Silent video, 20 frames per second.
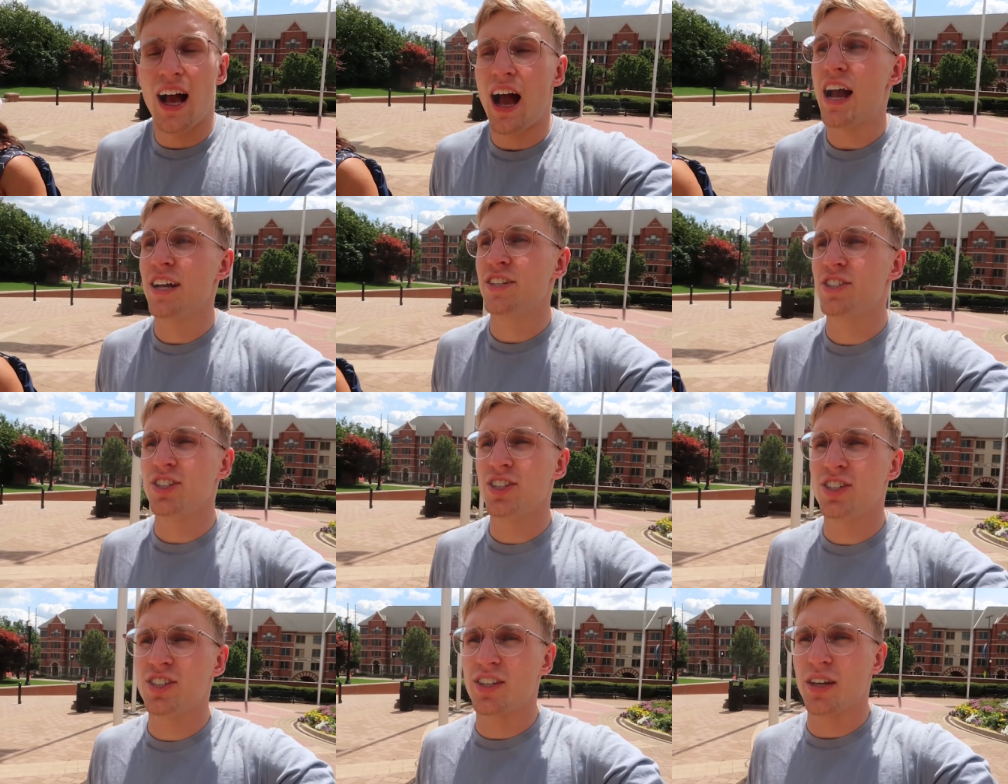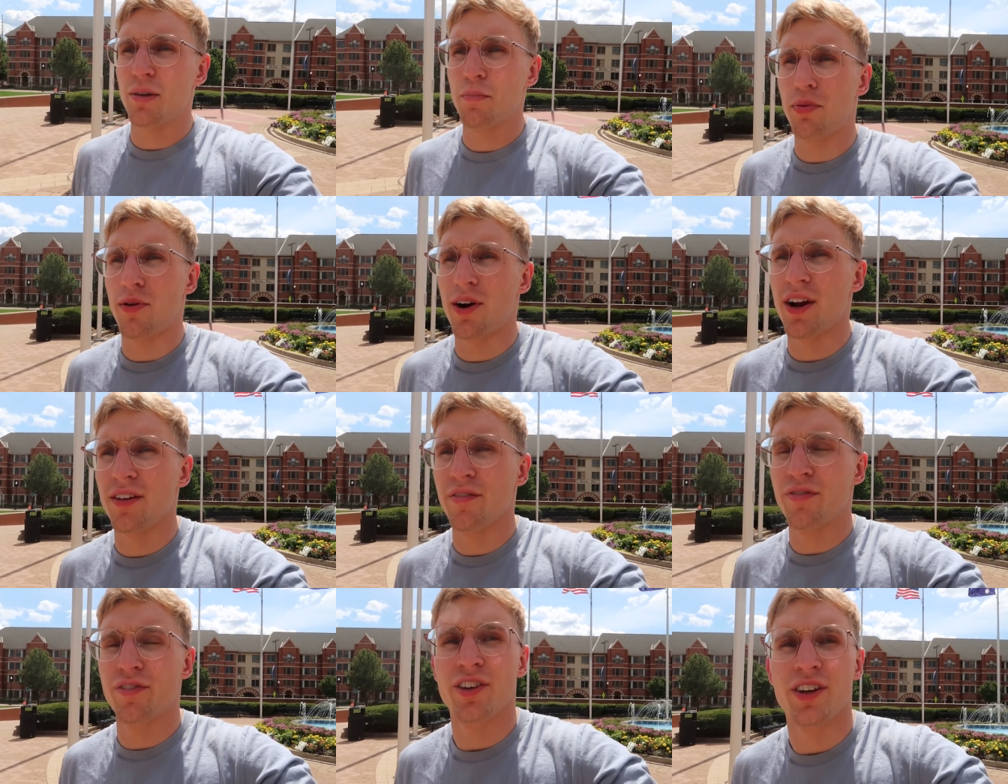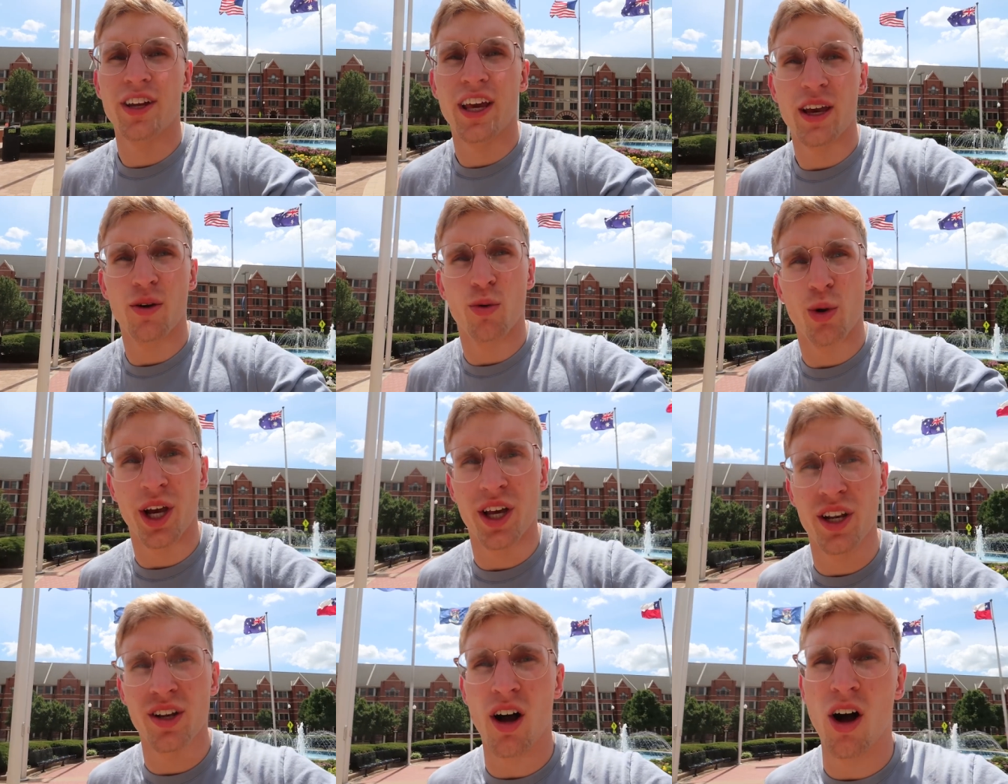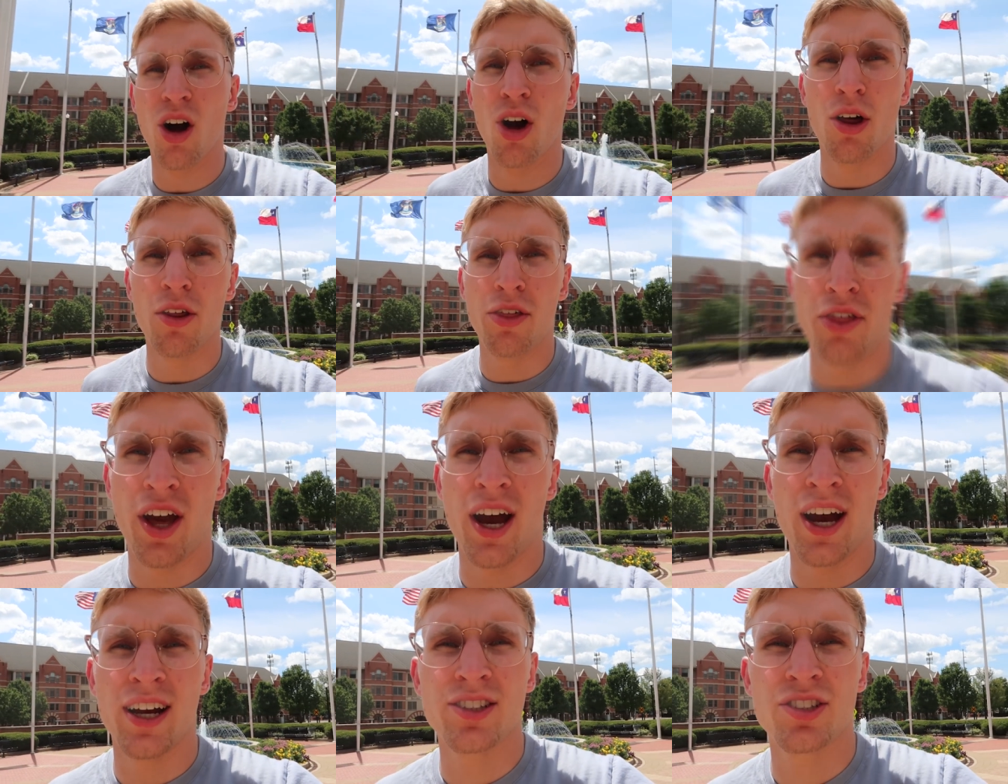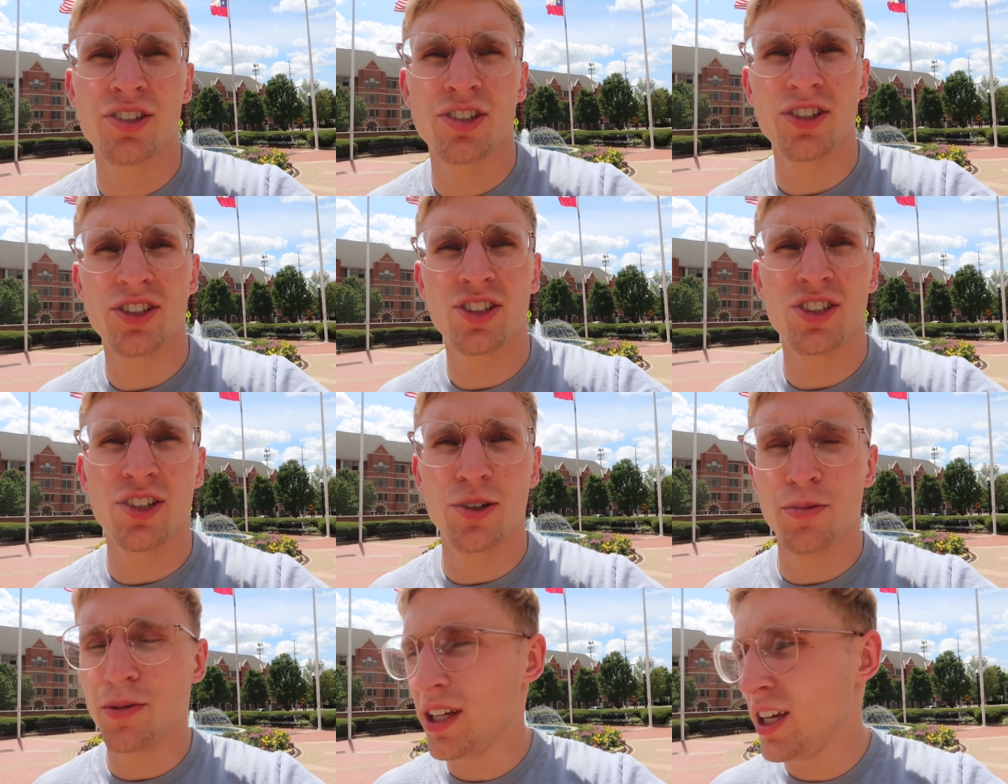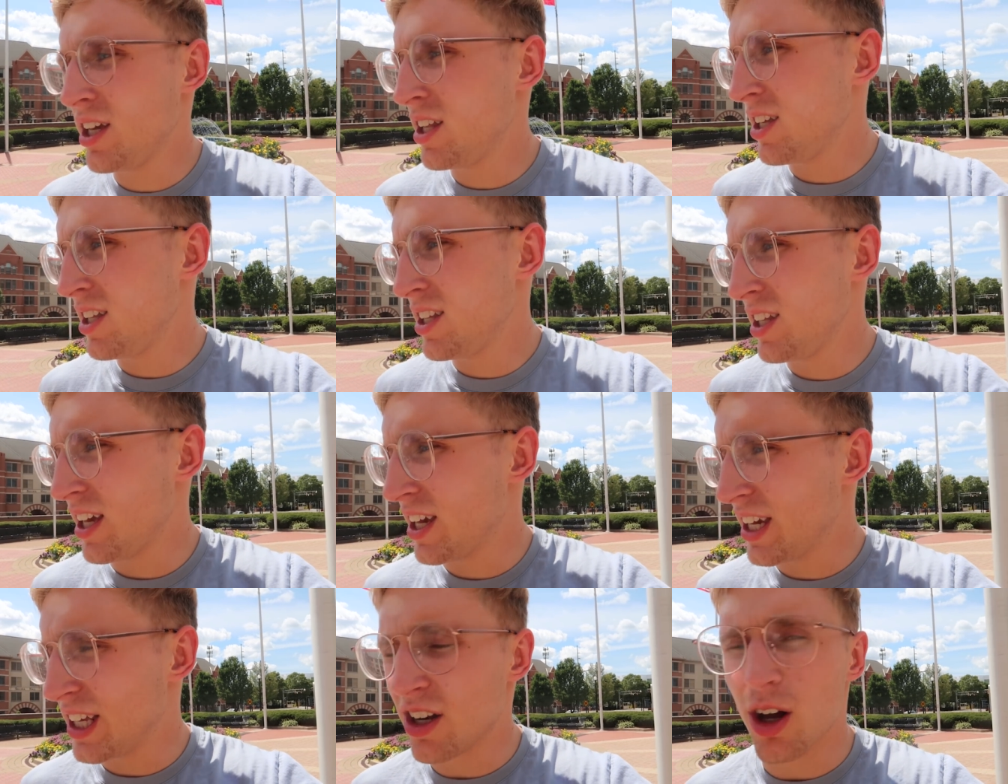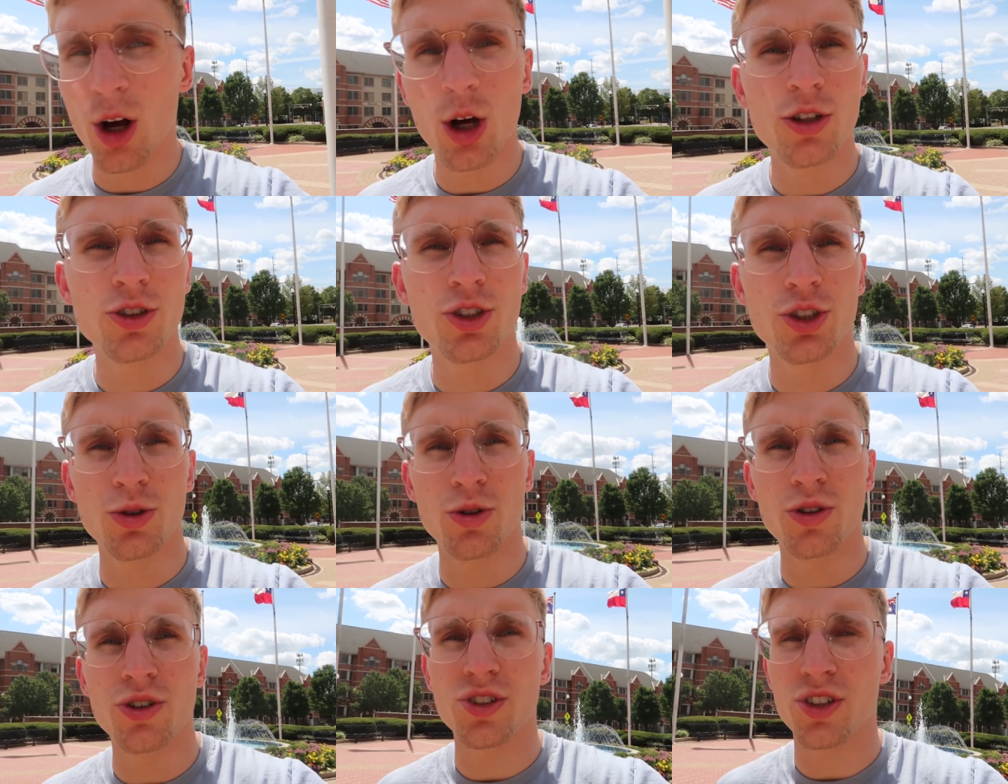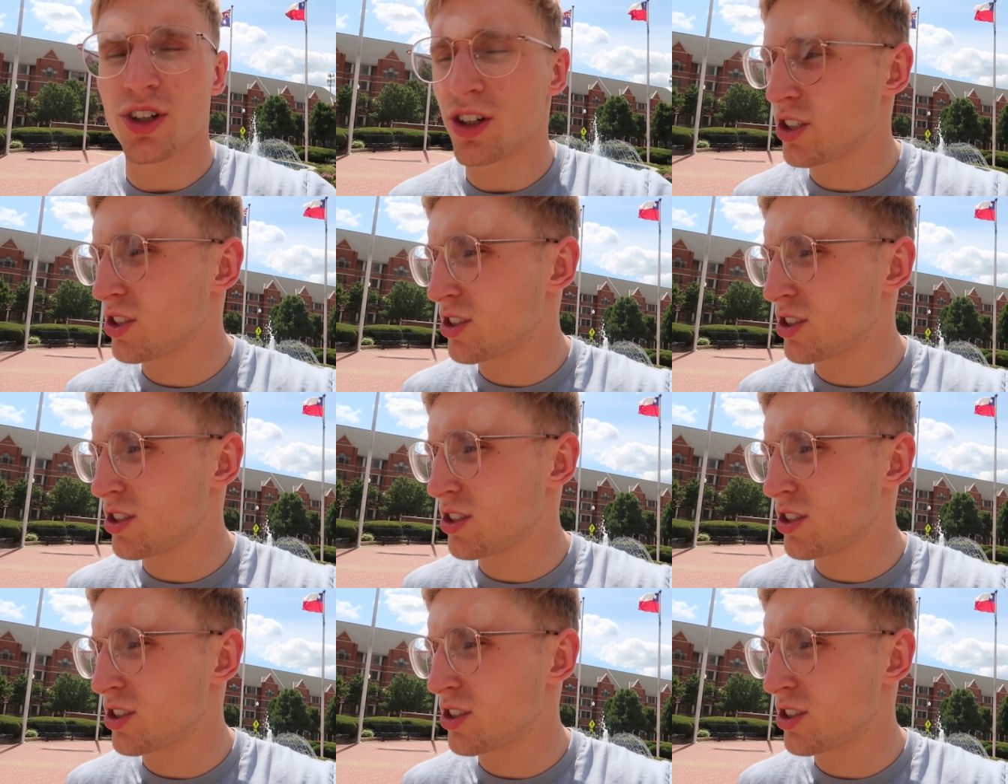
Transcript: I just am praying for a day when all thoughts are exterminated and all jewels are